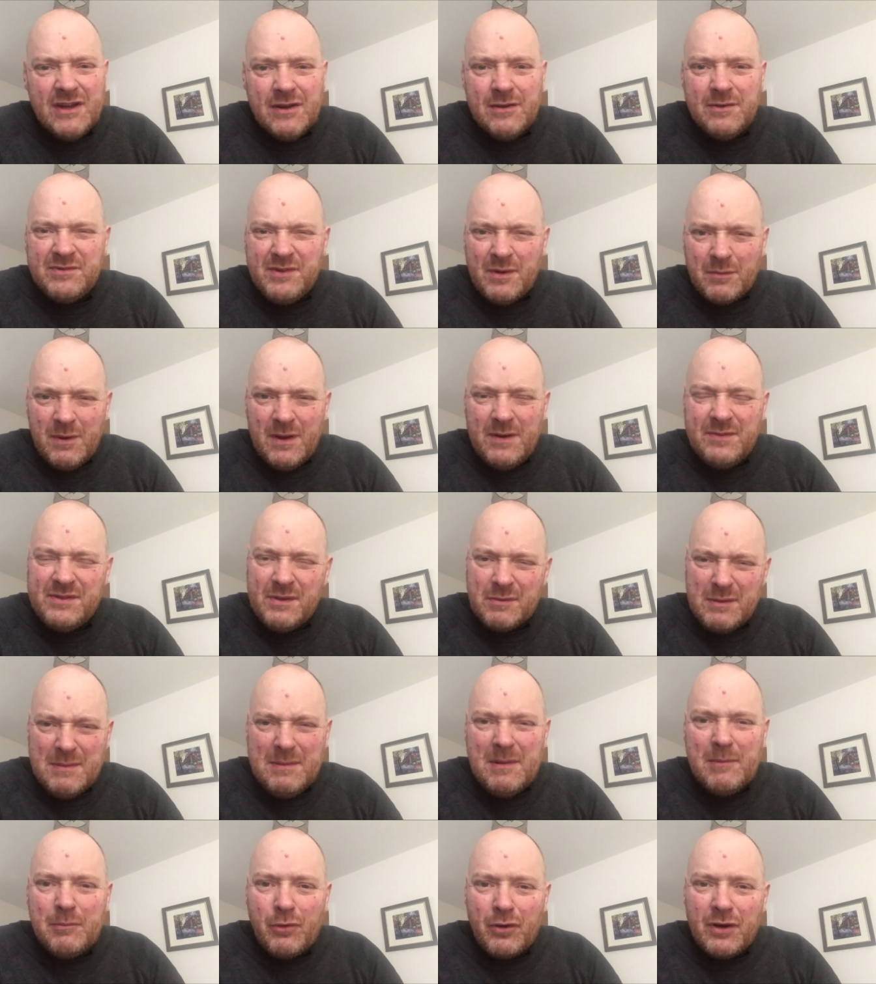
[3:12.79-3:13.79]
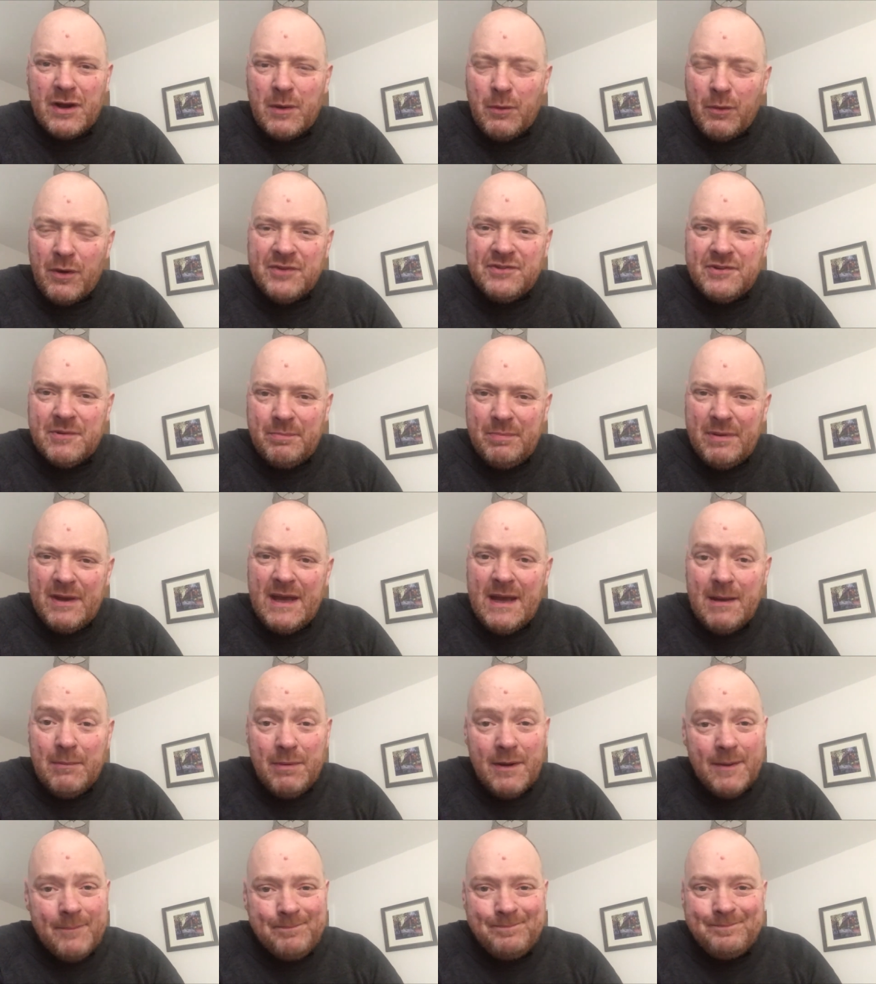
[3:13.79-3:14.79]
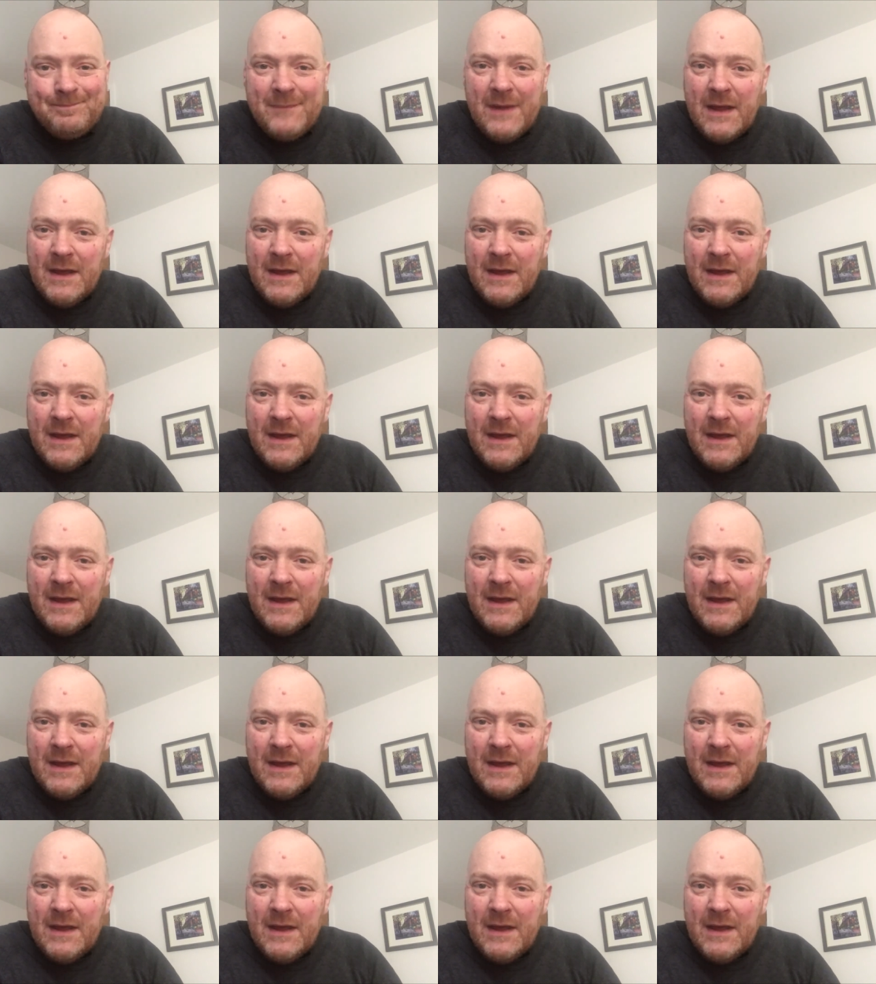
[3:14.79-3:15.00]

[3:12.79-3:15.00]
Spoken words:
Now, it was a wee bit more than I wanted to pay, but